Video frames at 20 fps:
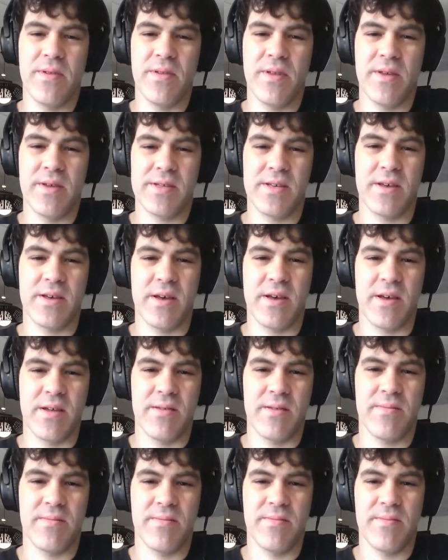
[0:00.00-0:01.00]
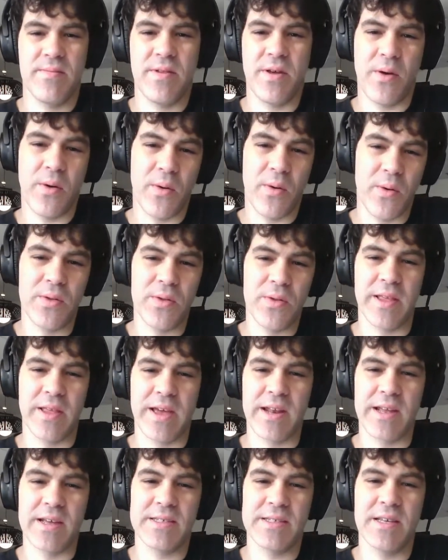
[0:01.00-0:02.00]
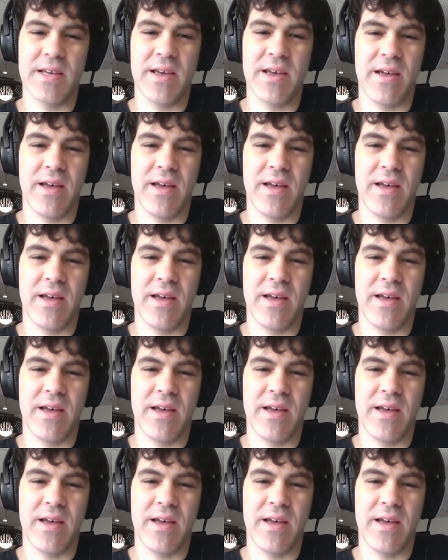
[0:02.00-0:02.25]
this the old Atlanta